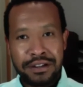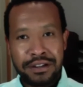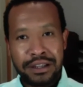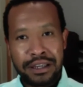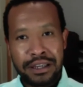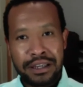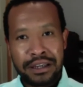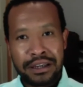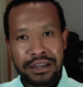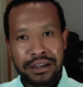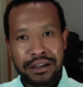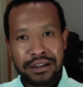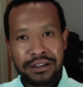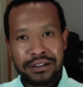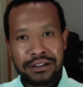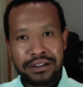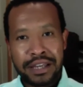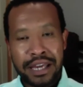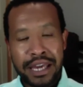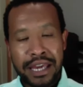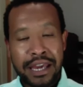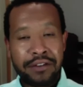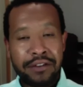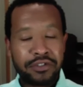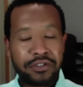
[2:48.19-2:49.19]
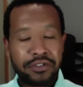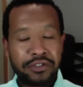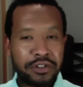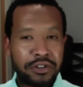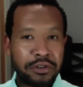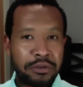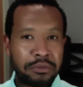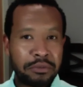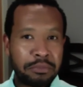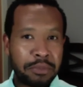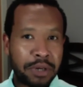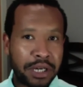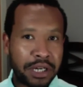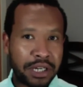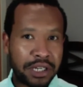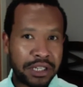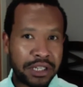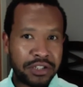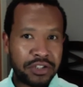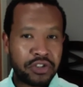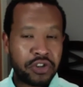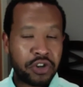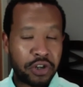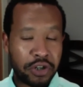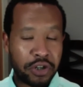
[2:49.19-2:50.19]
And after
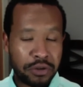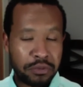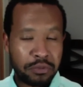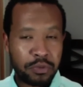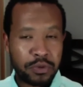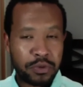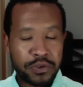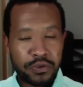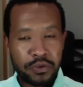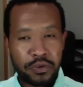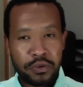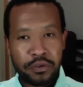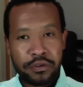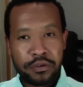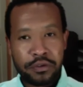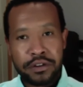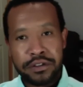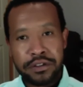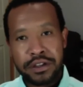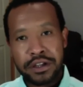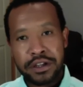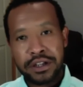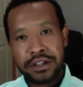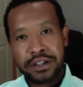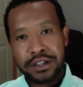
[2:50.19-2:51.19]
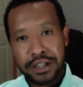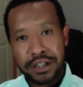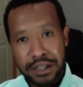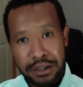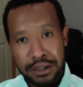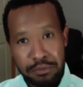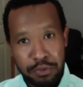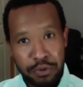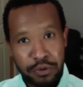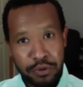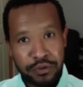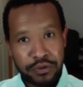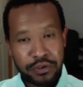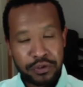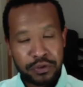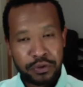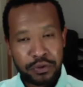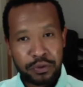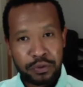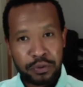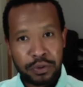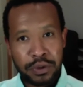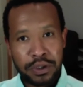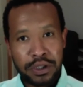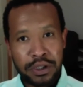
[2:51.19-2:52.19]
my term was over there, then I moved
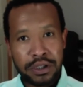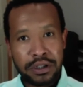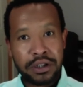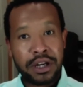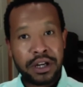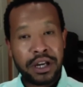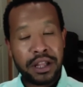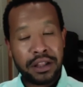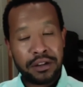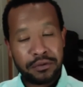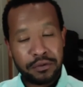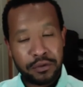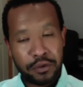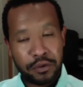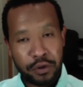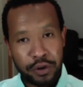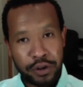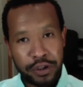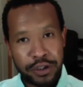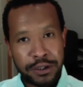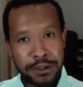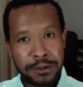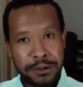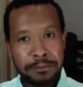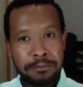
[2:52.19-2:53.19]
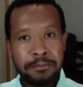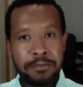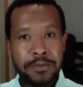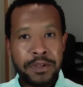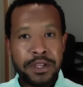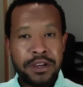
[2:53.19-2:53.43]
to California.